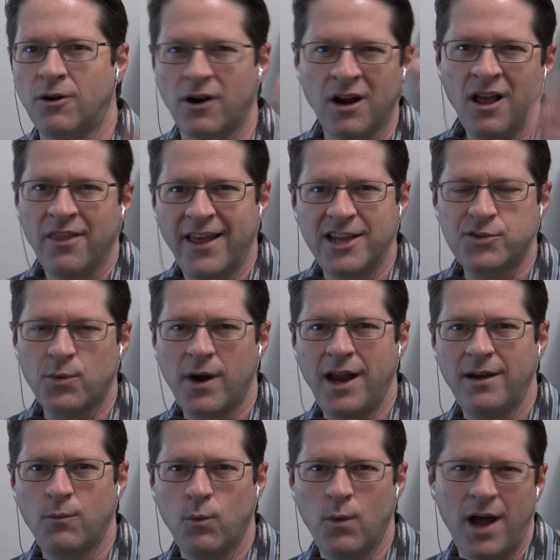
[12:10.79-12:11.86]
or that's
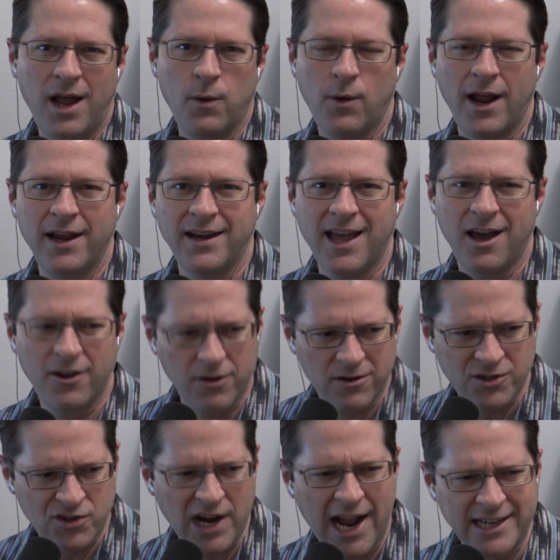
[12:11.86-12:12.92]
right why right now you're
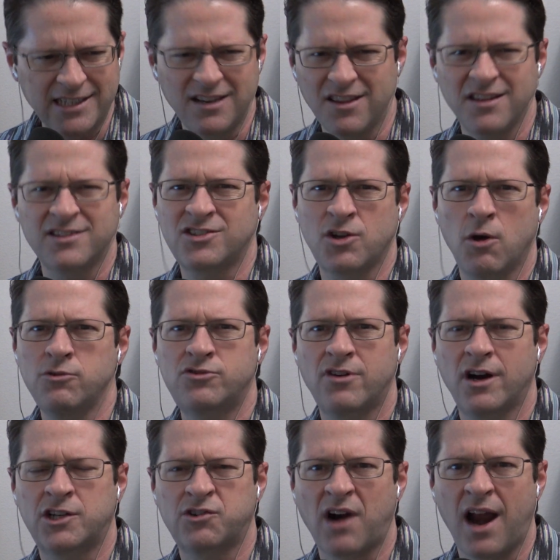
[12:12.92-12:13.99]
attracted to this tow
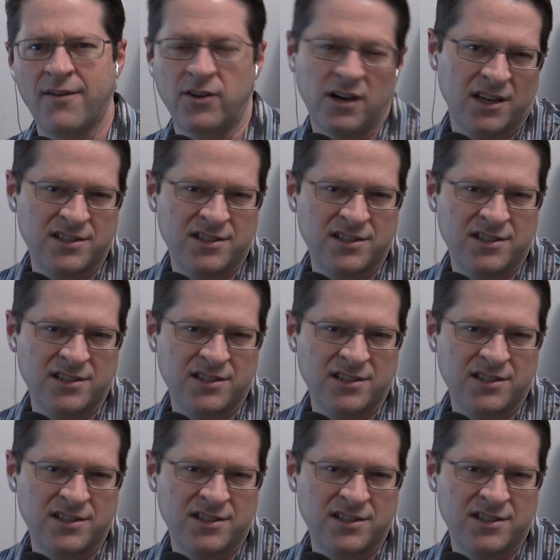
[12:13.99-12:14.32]
truck driver,